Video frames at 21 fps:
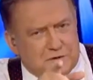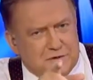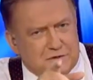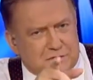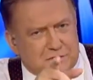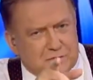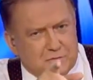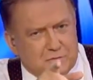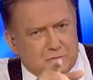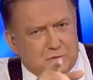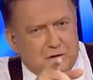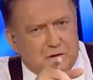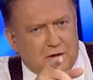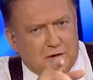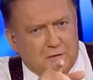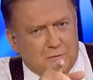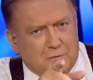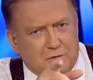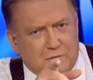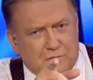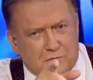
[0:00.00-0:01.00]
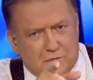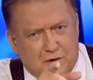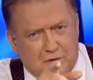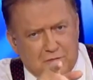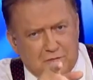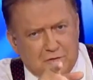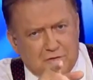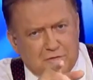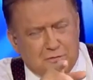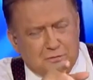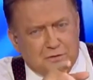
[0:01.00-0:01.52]
things are run, and we've run
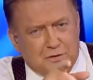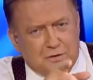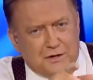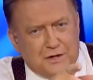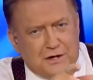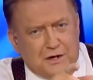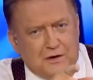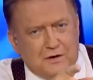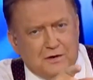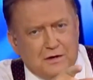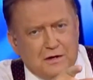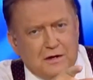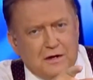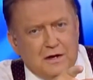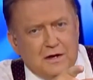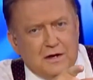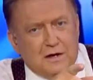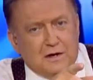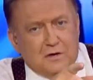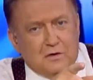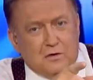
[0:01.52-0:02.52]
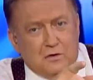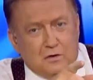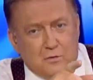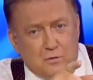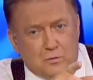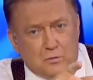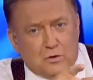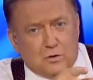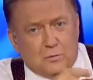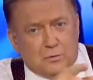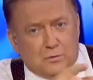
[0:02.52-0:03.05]
this one now, good
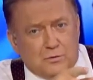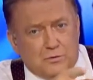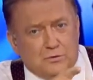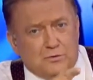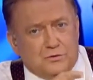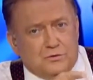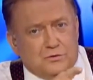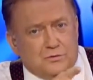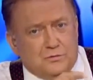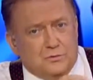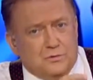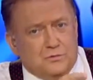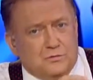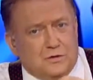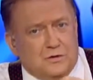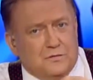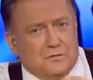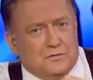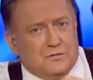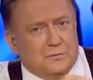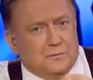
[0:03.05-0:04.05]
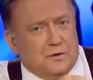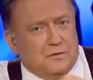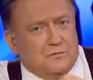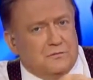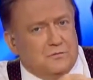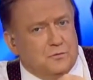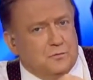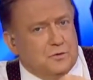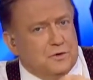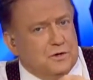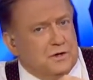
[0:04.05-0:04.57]
work, producers. We've run this about
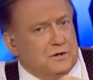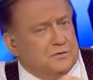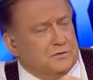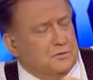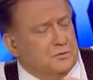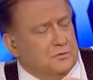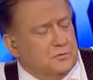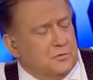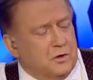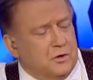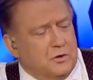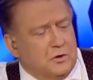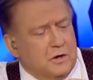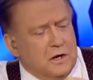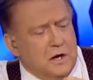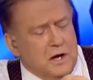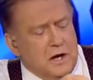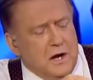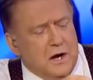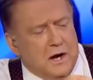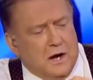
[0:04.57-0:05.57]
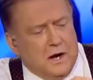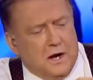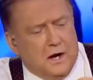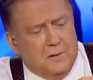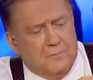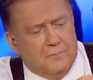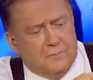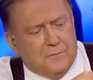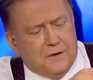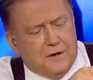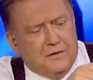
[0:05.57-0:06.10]
4 days in a row.
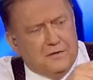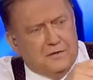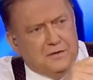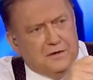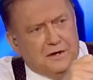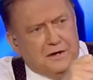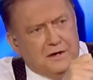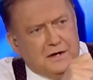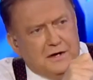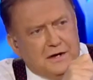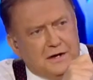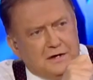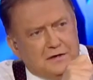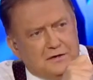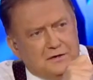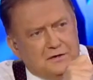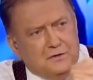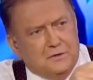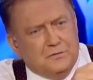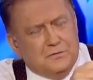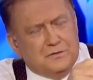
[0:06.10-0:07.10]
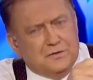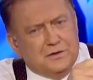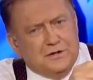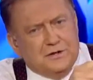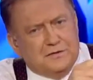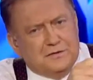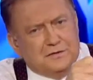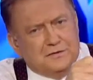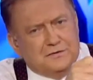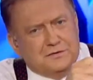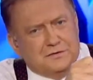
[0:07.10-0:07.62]
Do you
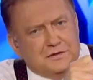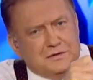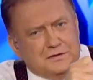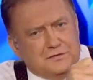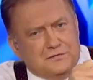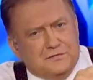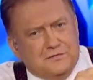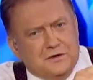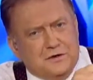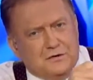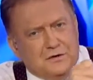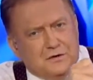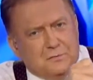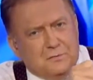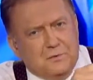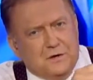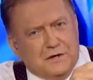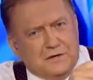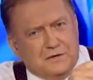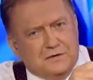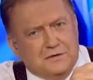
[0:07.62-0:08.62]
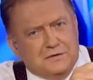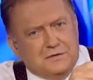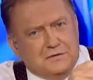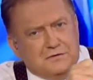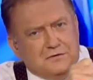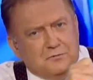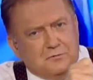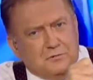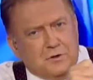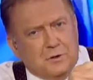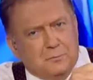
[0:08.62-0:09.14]
think this is fair to make this
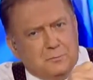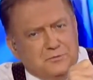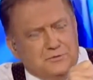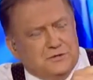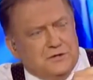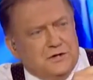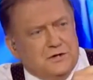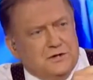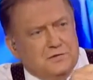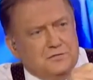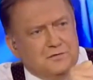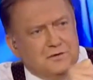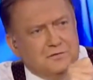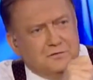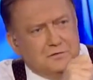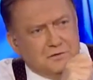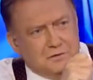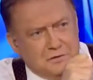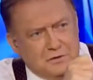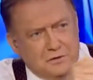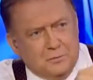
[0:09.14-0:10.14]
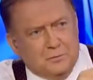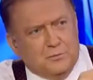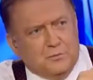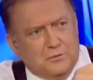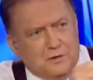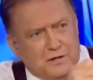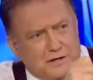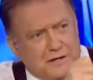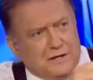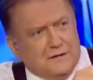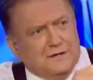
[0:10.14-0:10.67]
representative of the
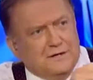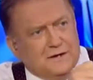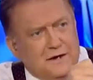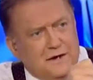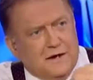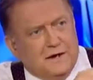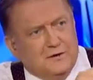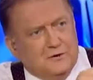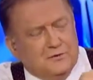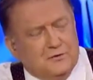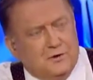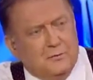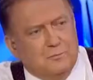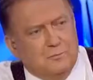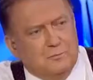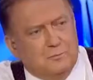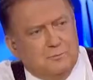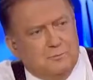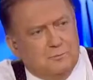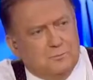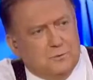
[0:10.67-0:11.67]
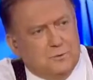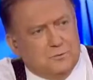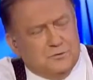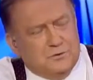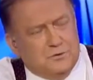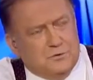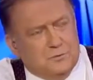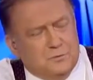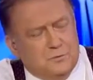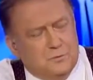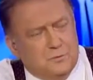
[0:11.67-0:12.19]
liberal anti-Trump
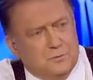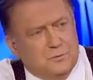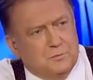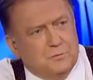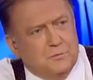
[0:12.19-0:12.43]
protest movement?